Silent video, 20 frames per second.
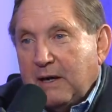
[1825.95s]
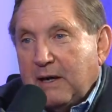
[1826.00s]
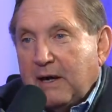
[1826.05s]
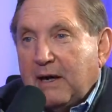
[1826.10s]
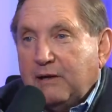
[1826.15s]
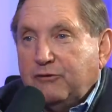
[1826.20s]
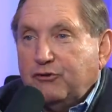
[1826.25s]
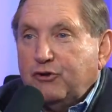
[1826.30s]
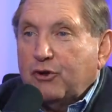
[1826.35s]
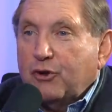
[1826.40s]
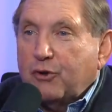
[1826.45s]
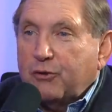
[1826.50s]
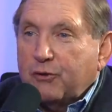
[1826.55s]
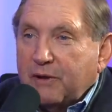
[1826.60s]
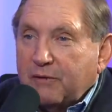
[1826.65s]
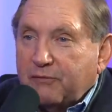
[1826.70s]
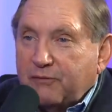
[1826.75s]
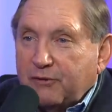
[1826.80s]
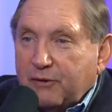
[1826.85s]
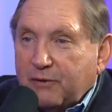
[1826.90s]
And
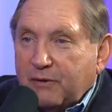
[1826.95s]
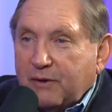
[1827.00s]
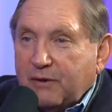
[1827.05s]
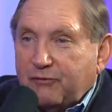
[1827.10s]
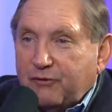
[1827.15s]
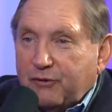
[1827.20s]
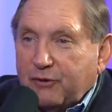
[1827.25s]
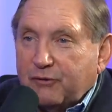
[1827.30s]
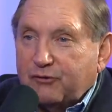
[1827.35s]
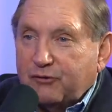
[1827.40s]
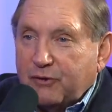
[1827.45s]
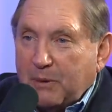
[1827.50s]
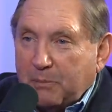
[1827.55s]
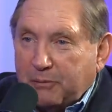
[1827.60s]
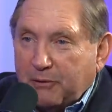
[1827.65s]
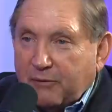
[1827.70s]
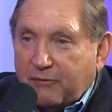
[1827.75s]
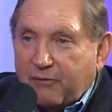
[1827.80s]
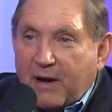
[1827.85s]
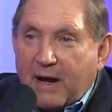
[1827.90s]
if you
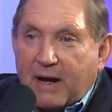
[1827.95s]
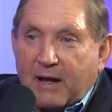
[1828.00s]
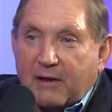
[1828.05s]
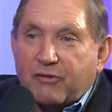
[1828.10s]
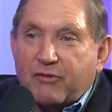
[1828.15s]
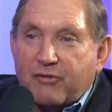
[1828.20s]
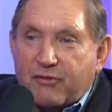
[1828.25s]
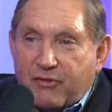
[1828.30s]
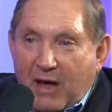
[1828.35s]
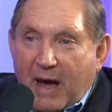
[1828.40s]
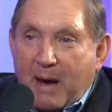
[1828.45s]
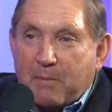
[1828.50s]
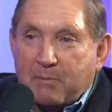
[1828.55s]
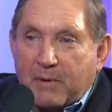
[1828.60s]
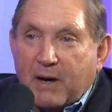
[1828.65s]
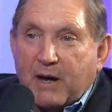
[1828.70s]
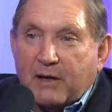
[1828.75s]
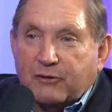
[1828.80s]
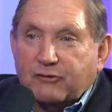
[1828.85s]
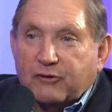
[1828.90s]
simplify it that
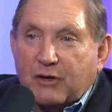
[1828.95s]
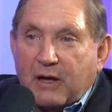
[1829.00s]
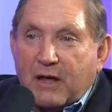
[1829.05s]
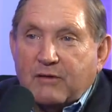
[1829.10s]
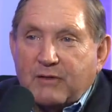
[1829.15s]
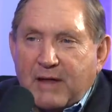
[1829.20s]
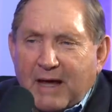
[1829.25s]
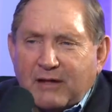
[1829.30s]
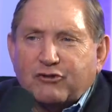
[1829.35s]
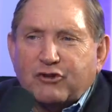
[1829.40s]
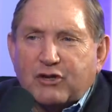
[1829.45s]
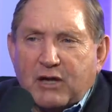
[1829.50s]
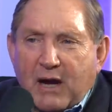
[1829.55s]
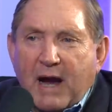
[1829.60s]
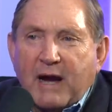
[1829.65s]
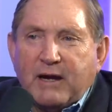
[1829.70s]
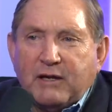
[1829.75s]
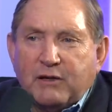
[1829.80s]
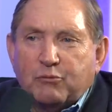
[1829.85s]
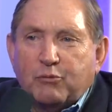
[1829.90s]
much, mm-hmm. that's
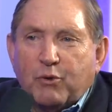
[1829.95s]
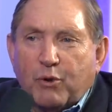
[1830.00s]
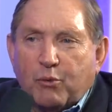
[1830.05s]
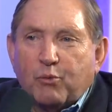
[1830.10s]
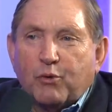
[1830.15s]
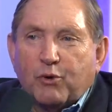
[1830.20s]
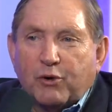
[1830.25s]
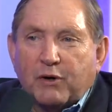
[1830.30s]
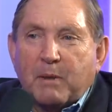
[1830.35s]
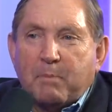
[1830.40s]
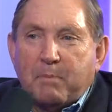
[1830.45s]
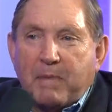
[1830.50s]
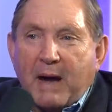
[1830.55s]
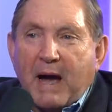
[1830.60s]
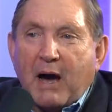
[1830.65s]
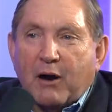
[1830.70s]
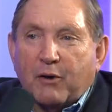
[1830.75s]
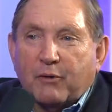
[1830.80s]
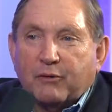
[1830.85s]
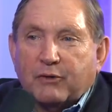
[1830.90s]
kind of what we're
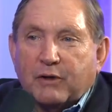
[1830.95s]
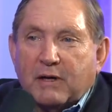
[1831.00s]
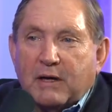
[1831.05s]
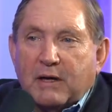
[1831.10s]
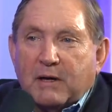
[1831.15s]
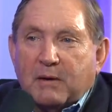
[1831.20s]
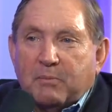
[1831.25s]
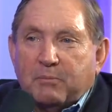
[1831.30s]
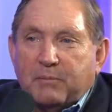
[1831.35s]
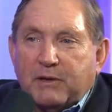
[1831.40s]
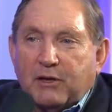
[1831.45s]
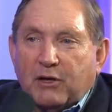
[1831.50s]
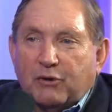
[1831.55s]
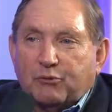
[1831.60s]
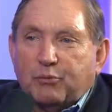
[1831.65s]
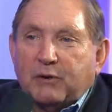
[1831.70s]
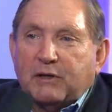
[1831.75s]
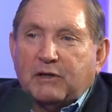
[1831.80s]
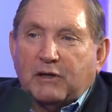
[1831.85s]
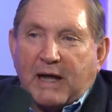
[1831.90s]
about,
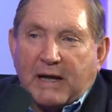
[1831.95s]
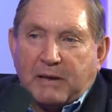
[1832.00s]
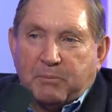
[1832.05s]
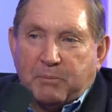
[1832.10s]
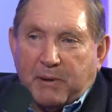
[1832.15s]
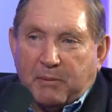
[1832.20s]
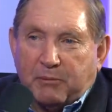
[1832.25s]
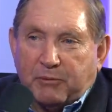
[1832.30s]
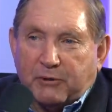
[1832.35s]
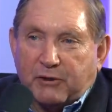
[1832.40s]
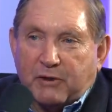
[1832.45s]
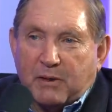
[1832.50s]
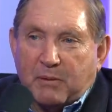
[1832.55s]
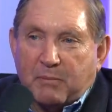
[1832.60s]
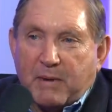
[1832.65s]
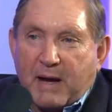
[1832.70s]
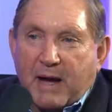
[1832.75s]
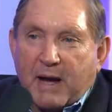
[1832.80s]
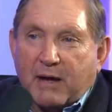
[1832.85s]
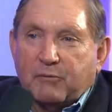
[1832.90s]
because we'd like people to
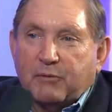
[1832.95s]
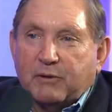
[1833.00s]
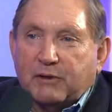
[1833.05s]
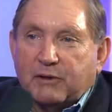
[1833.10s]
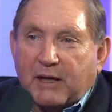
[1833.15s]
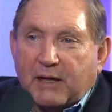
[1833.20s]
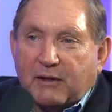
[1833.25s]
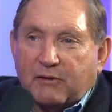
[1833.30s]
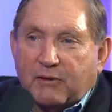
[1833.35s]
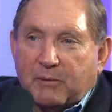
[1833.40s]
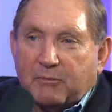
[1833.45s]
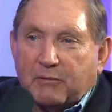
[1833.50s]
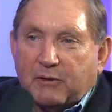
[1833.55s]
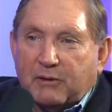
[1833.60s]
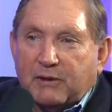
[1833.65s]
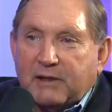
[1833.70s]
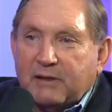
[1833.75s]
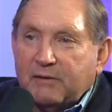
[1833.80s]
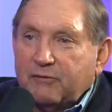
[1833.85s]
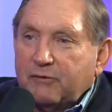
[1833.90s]
come back. We'd like them to
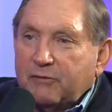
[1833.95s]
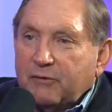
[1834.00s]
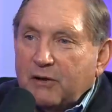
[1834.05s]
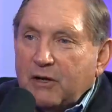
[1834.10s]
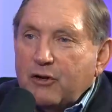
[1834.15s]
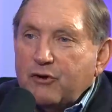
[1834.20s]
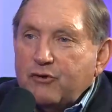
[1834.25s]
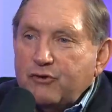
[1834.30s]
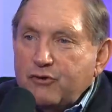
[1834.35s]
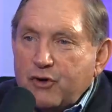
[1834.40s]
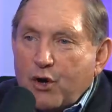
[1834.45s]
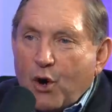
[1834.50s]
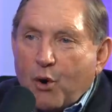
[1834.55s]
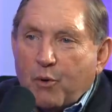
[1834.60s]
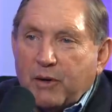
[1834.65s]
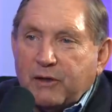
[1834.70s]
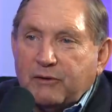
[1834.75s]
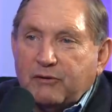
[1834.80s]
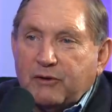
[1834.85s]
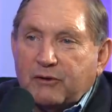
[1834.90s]
leave
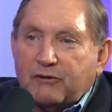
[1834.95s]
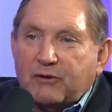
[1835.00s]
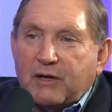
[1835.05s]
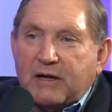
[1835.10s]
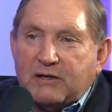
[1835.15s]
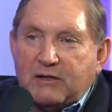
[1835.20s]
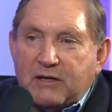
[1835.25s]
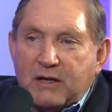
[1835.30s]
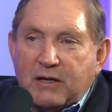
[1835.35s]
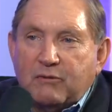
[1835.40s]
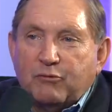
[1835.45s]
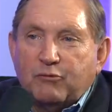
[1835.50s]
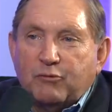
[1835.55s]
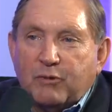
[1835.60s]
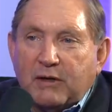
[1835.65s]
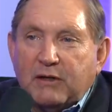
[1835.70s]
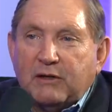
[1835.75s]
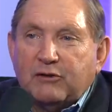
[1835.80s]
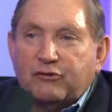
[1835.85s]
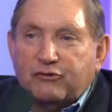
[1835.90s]
knowing that they didn't
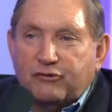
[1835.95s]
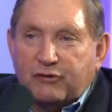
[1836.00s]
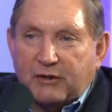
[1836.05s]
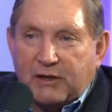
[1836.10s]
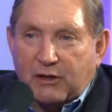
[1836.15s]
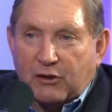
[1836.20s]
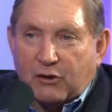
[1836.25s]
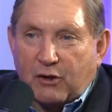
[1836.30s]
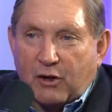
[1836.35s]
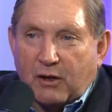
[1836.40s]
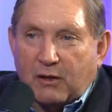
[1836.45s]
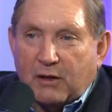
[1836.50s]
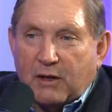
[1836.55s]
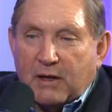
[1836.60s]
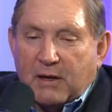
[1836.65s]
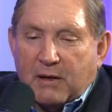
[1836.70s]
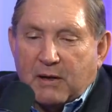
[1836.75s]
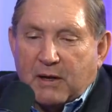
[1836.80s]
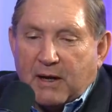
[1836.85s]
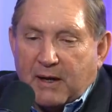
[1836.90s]
really see it all.
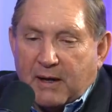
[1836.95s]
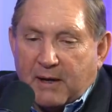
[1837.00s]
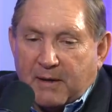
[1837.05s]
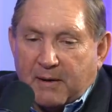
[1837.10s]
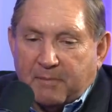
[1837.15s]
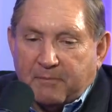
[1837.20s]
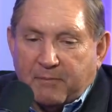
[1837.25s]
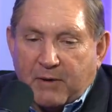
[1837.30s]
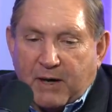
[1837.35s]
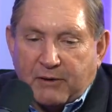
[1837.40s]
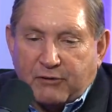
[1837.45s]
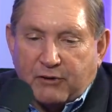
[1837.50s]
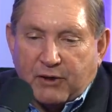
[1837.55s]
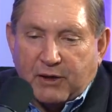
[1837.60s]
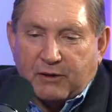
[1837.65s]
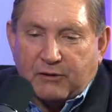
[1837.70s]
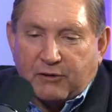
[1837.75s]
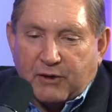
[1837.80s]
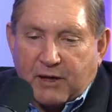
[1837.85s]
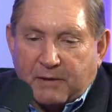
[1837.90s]
I
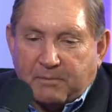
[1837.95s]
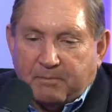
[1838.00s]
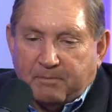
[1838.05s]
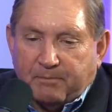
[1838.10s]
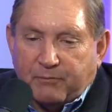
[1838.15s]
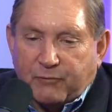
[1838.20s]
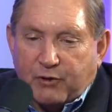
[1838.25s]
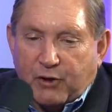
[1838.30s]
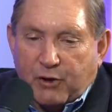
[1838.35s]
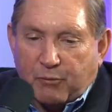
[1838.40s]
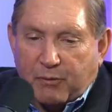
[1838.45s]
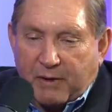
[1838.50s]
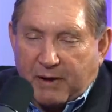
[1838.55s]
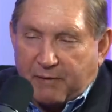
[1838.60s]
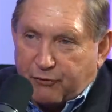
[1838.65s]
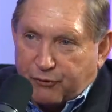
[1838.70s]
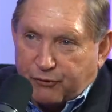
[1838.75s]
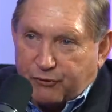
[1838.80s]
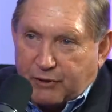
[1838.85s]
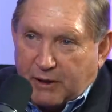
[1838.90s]
think that when I
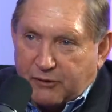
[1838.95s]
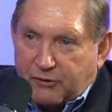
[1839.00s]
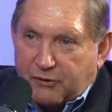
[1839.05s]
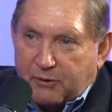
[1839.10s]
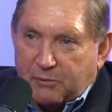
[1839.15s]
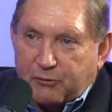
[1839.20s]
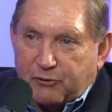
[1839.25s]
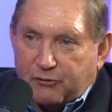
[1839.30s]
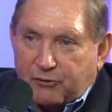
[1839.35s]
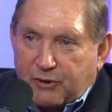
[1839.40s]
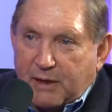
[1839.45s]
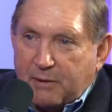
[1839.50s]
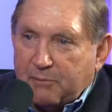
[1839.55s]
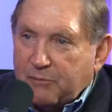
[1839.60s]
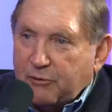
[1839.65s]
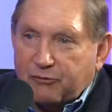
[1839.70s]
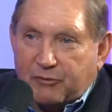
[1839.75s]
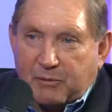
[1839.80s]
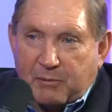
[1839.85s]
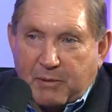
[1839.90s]
first got to the museum,
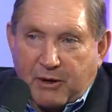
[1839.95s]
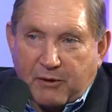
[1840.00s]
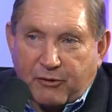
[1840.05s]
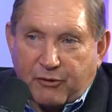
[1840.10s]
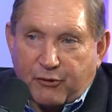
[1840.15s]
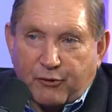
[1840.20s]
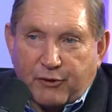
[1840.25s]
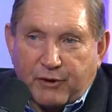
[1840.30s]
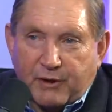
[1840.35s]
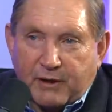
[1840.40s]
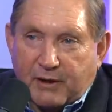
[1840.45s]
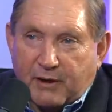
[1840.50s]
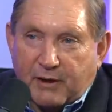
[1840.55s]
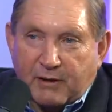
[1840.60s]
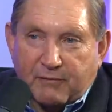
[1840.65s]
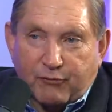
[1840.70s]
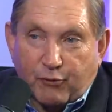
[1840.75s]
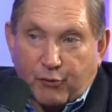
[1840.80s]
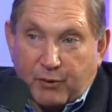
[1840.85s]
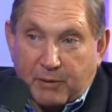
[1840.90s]
it was about a 30
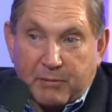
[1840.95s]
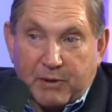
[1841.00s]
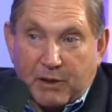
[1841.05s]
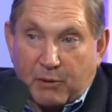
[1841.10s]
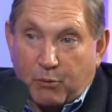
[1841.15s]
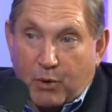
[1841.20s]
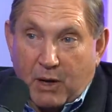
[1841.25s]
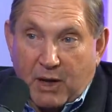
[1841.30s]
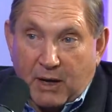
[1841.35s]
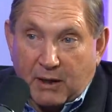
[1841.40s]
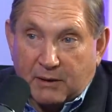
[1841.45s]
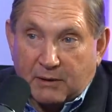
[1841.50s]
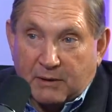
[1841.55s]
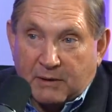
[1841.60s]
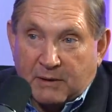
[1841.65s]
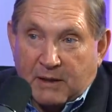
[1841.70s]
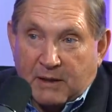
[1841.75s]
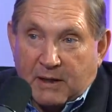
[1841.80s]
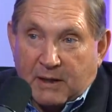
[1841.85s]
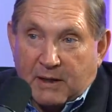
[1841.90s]
to 40-minute walk.
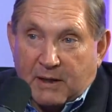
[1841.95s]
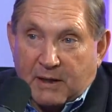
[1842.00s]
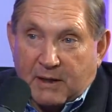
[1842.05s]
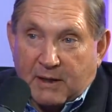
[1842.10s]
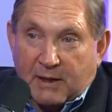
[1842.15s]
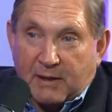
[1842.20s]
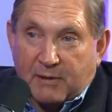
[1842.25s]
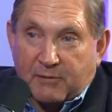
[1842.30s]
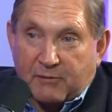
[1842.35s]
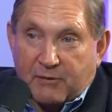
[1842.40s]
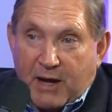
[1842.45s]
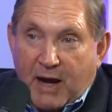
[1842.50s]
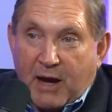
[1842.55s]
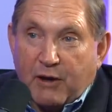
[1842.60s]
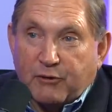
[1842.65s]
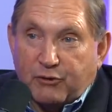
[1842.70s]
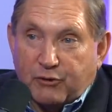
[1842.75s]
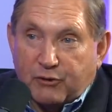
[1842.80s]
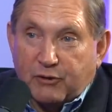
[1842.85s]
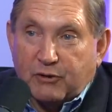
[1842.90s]

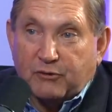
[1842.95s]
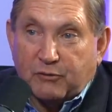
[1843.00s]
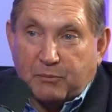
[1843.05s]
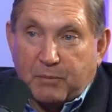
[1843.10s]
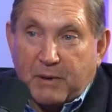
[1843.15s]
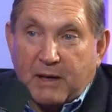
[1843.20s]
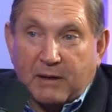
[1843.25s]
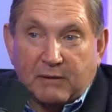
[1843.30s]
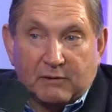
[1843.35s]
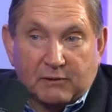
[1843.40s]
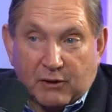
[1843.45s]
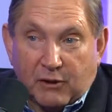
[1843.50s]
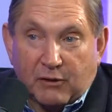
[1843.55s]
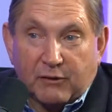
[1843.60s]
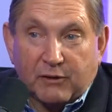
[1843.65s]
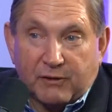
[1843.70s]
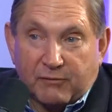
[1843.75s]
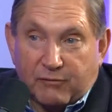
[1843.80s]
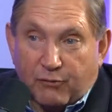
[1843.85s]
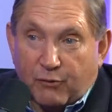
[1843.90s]
Now you can spend
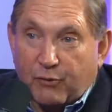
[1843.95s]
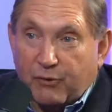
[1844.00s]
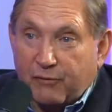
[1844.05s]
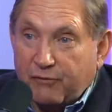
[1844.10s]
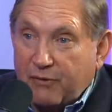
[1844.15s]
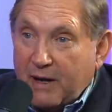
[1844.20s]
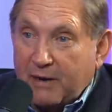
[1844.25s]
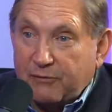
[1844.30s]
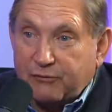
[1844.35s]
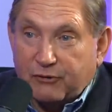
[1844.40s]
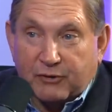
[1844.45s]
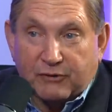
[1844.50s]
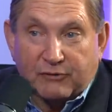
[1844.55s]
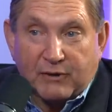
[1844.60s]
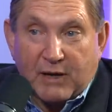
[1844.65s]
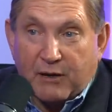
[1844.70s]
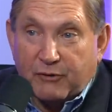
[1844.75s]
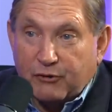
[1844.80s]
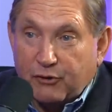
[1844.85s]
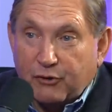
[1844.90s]
literally 4, 5, 6
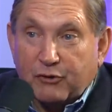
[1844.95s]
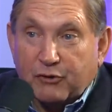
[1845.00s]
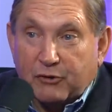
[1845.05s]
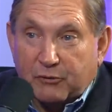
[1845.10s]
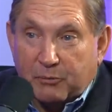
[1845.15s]
hours. You can